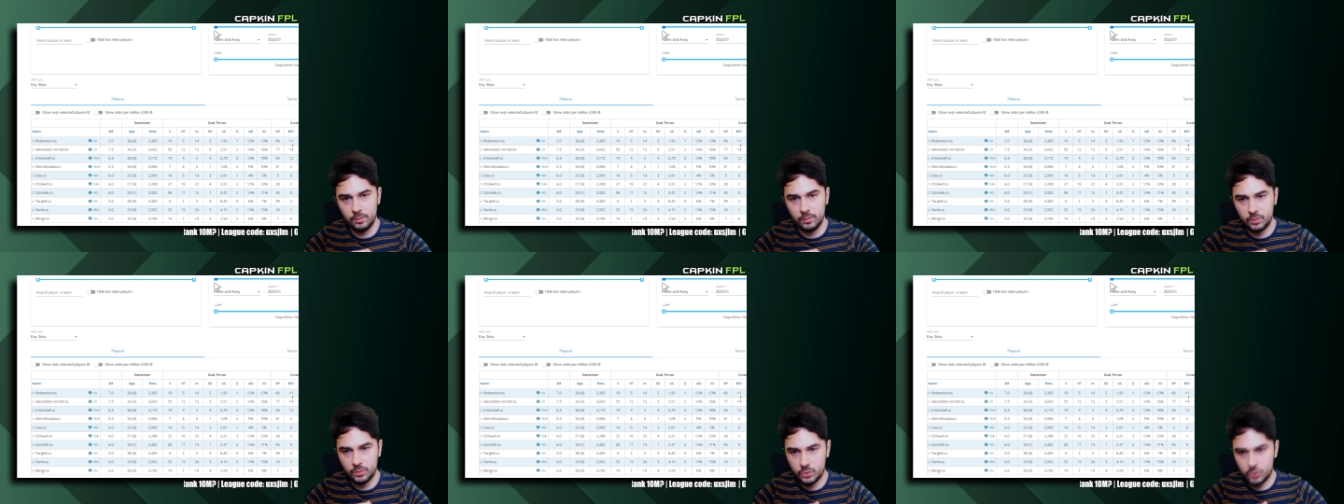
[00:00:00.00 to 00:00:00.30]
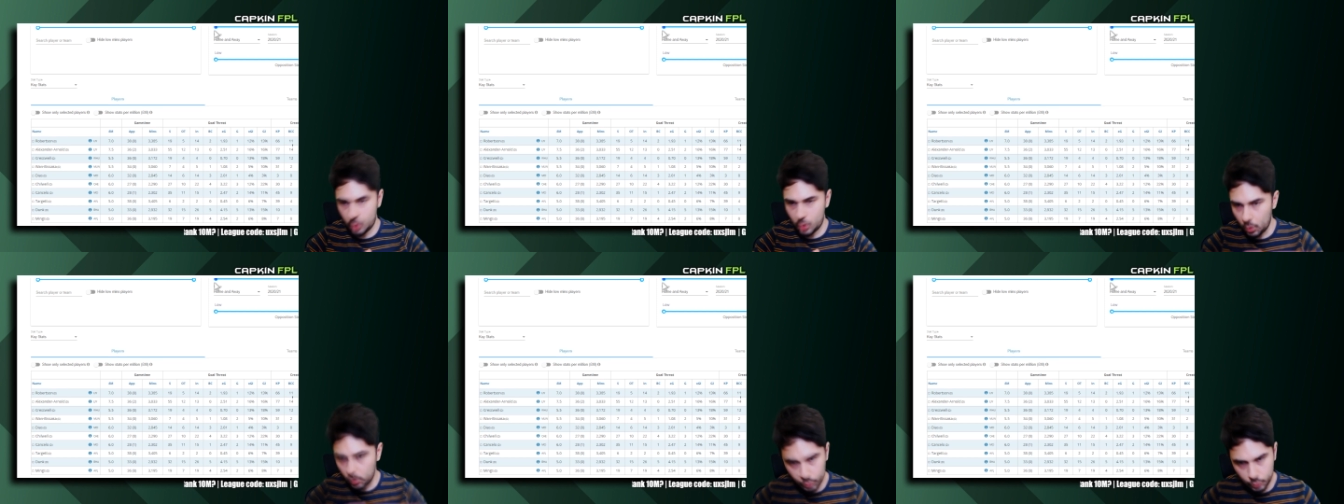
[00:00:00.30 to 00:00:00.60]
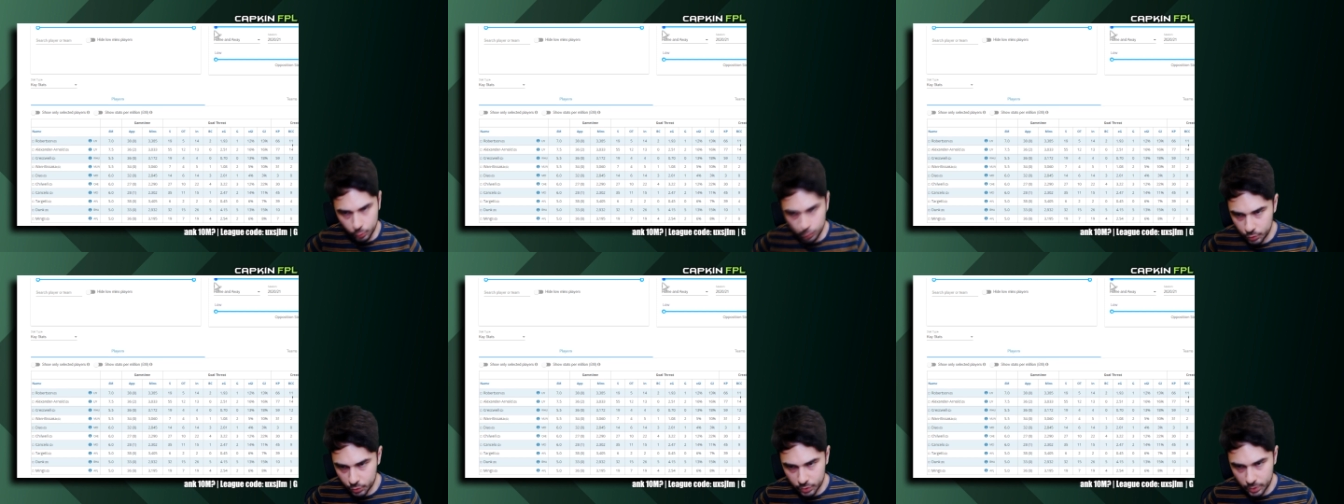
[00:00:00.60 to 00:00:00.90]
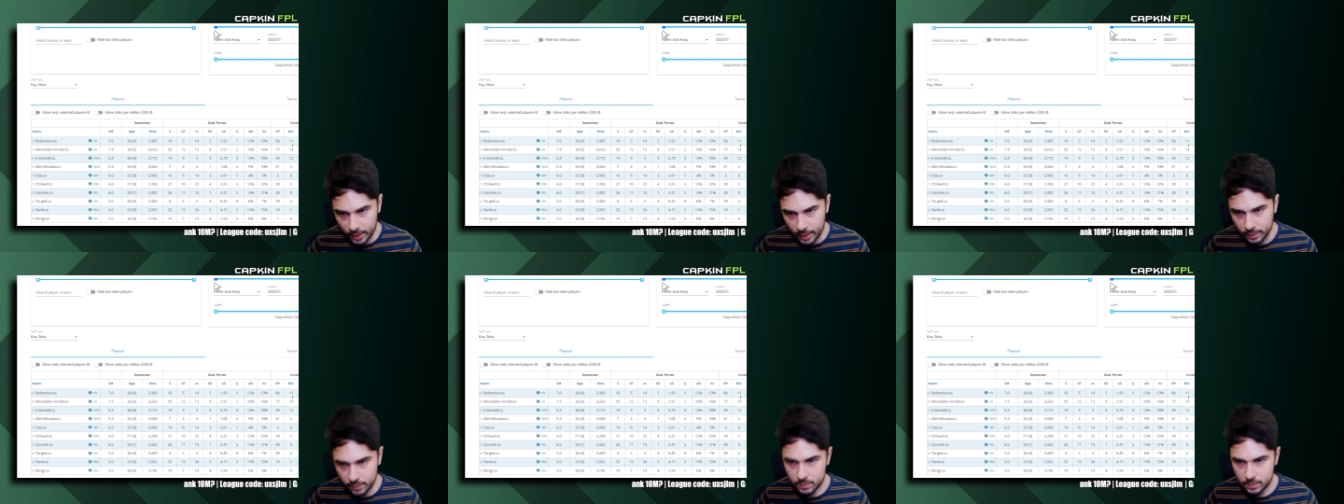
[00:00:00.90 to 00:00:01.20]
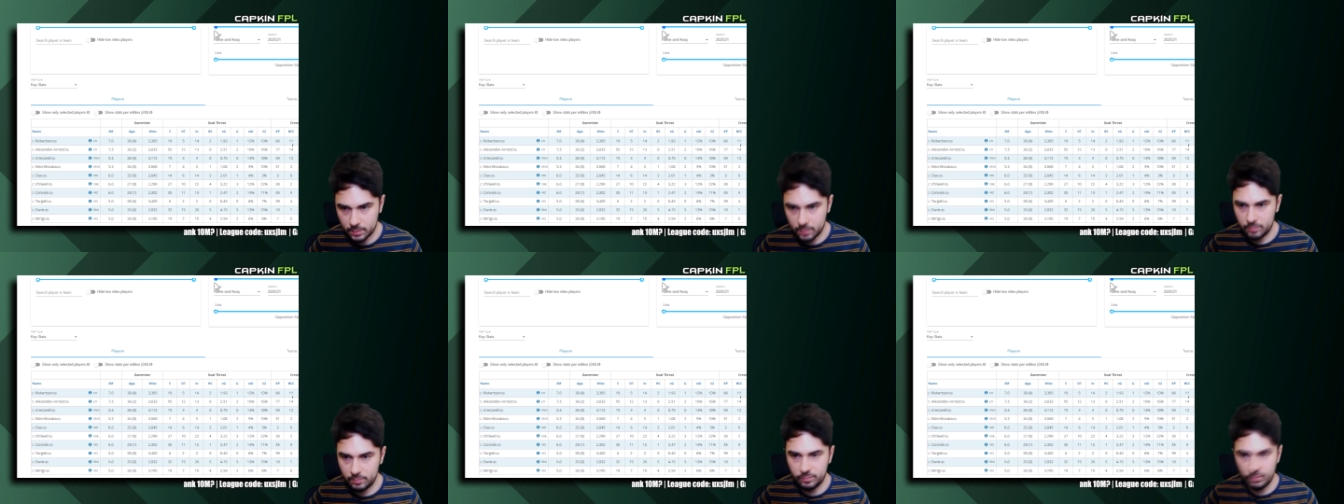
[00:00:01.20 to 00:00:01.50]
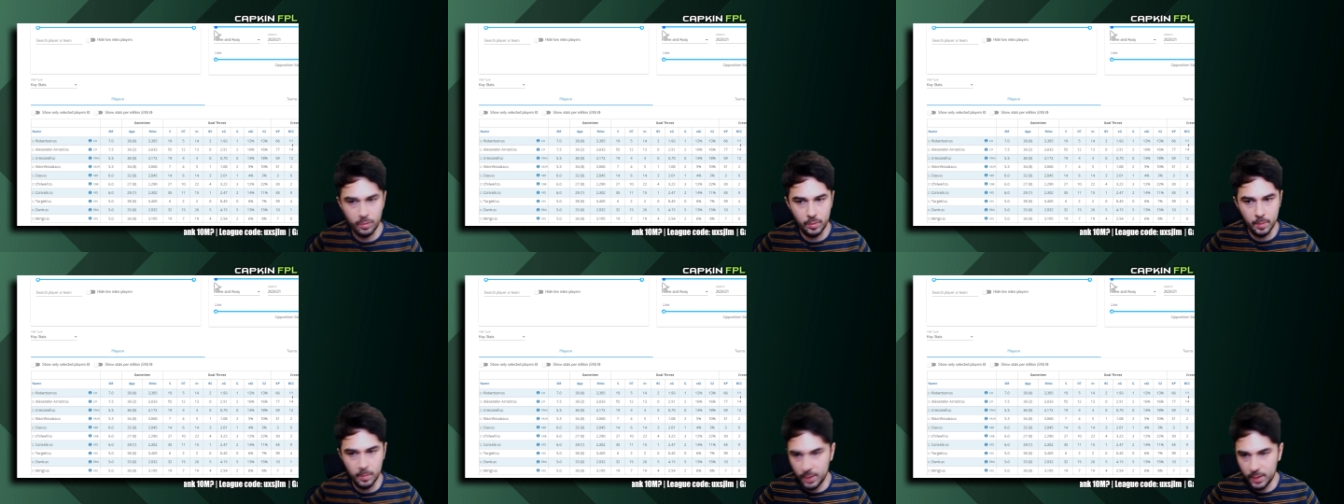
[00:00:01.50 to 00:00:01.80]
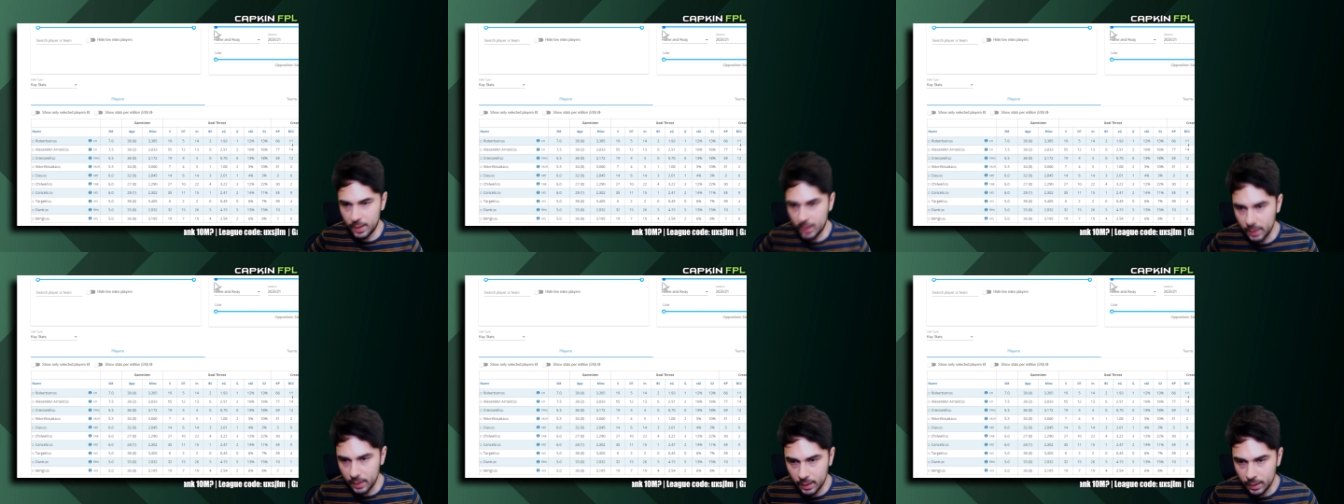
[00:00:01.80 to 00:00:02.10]
total stats from the
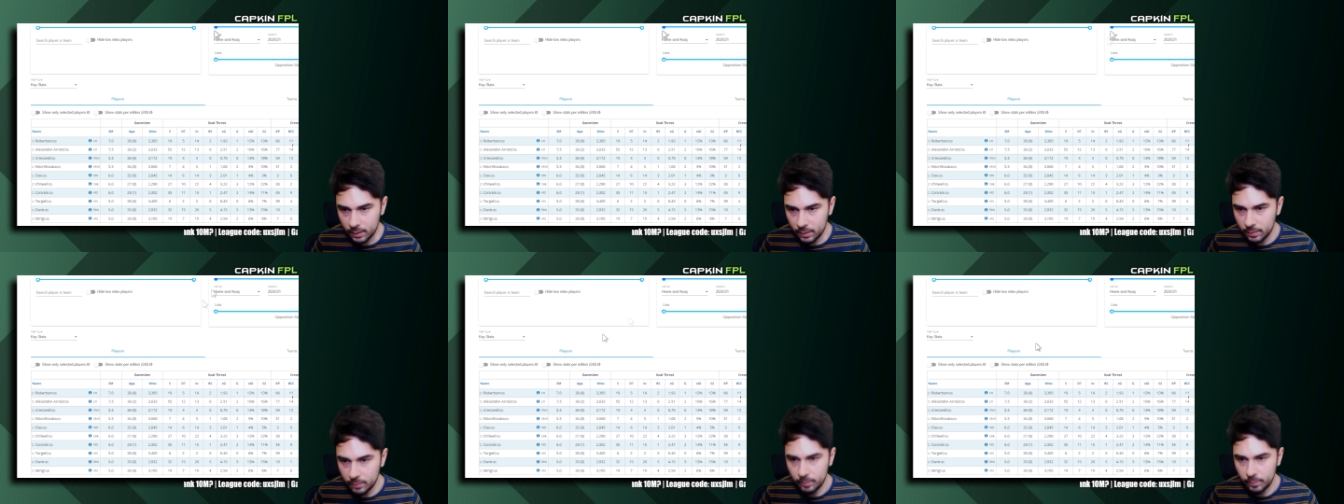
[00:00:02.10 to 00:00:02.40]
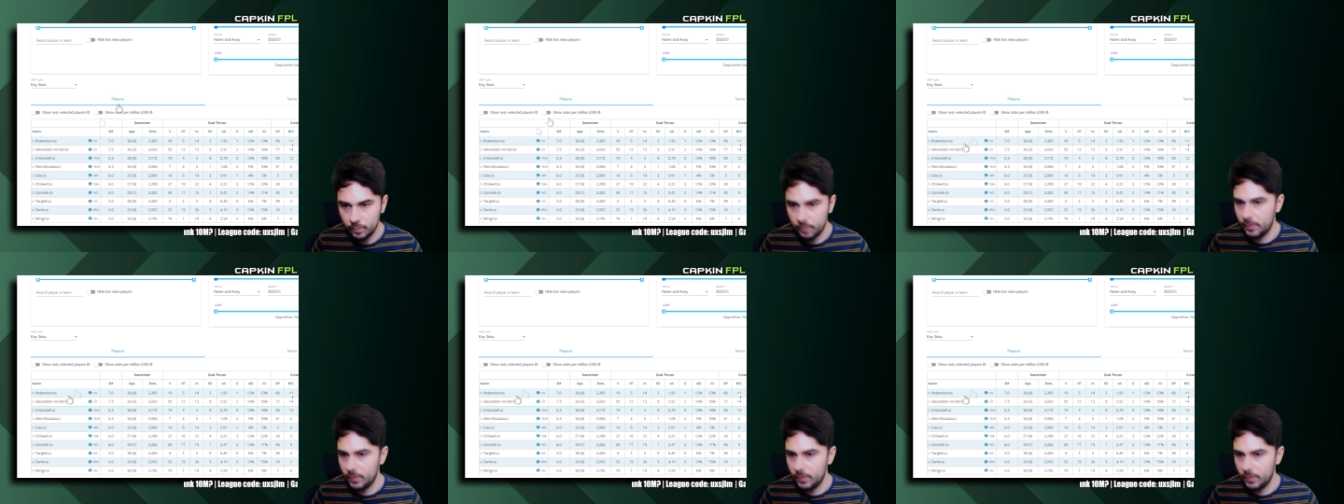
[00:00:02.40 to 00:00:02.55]
beginning,